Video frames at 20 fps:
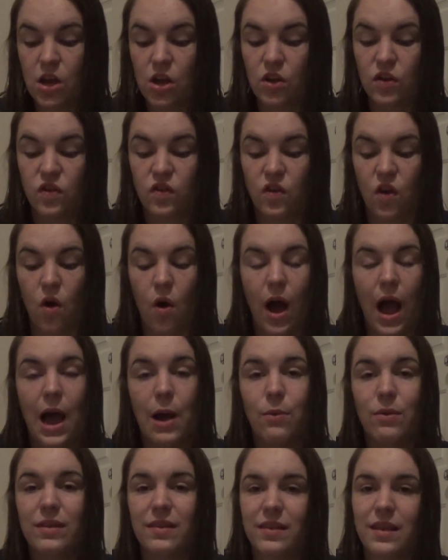So I
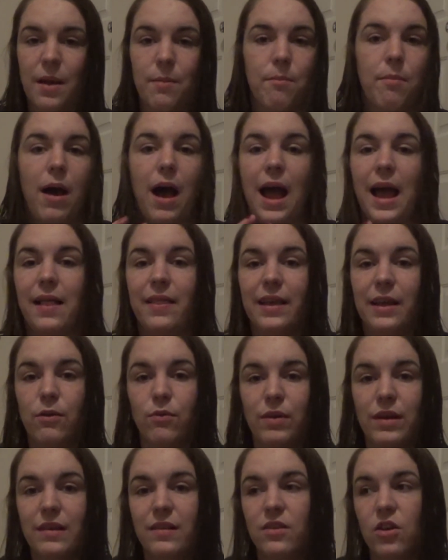was compiling
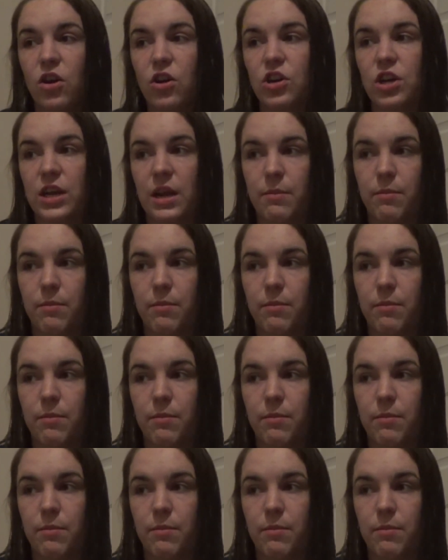research